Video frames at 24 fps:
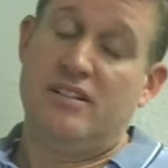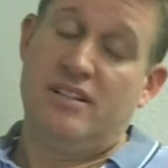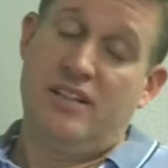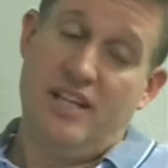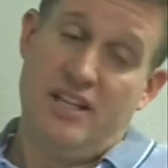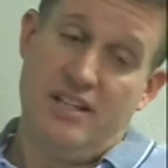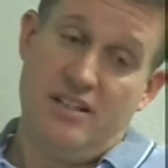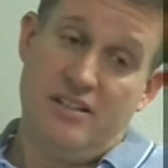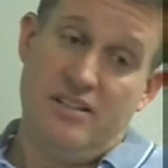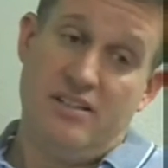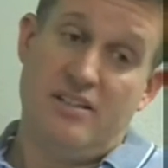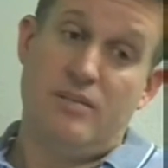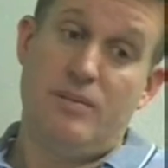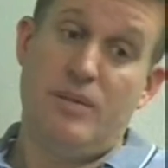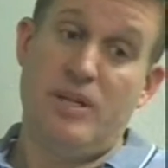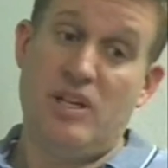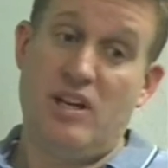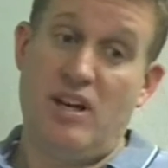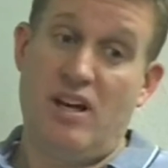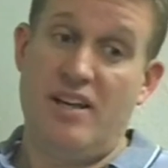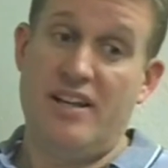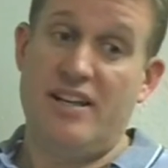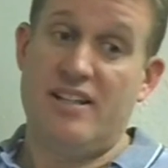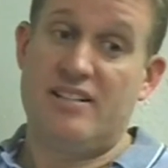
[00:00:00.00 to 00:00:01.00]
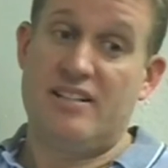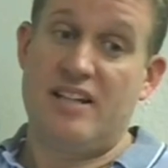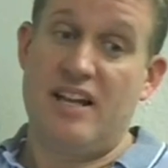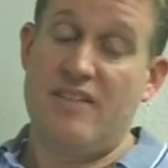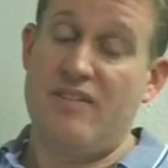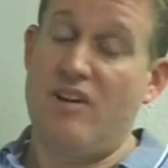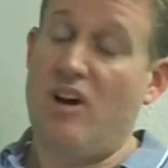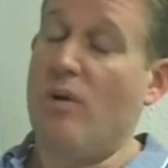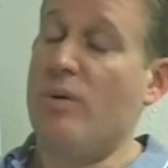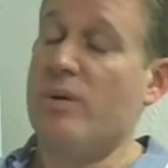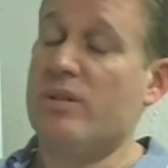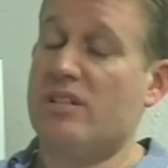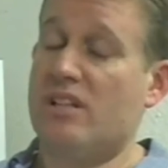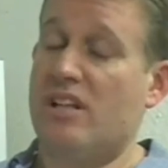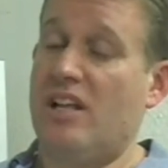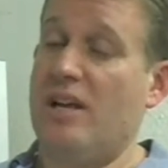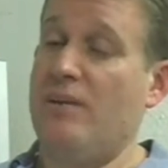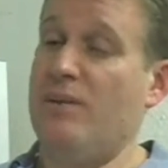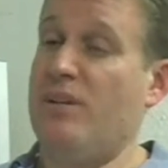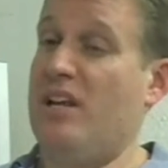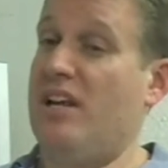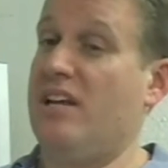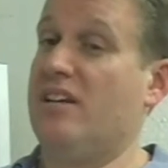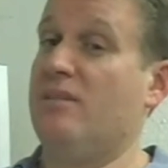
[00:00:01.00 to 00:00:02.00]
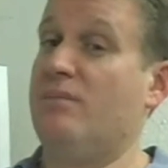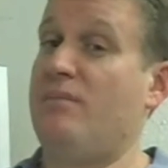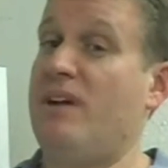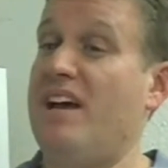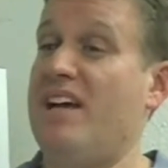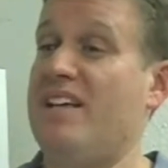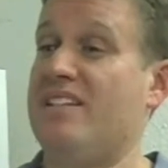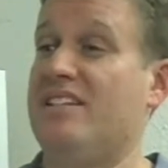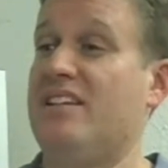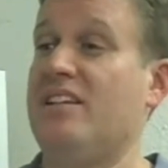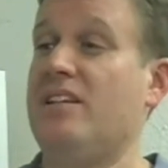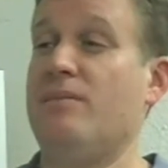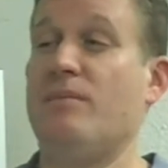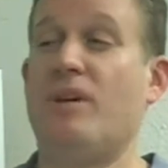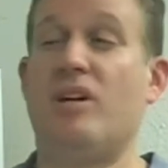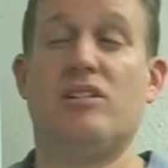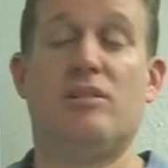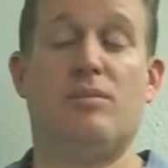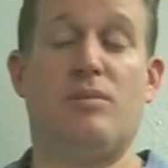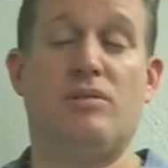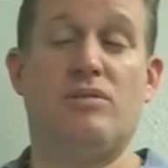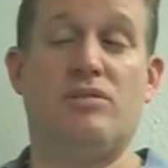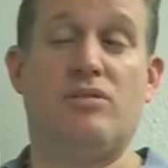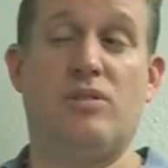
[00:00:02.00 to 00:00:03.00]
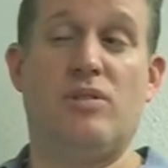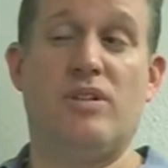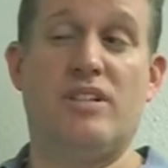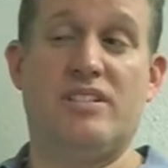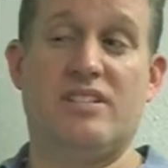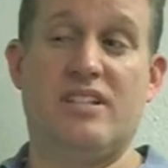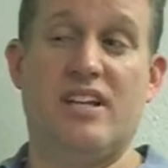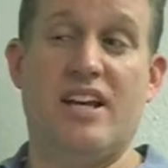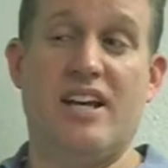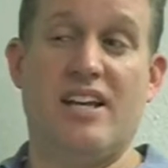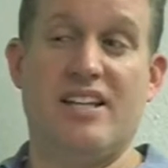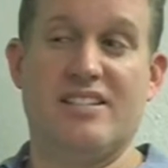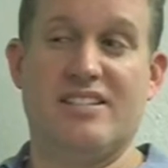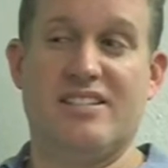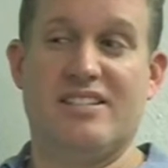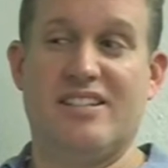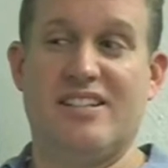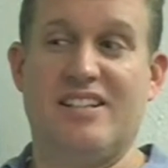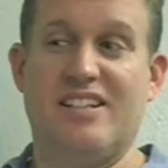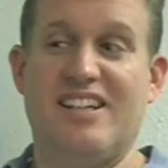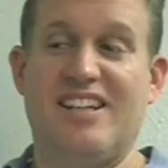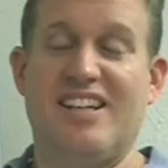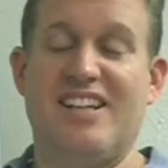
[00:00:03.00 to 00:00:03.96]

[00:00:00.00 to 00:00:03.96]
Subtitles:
And to be honest, I've always claimed that I could pass any multiple choice test.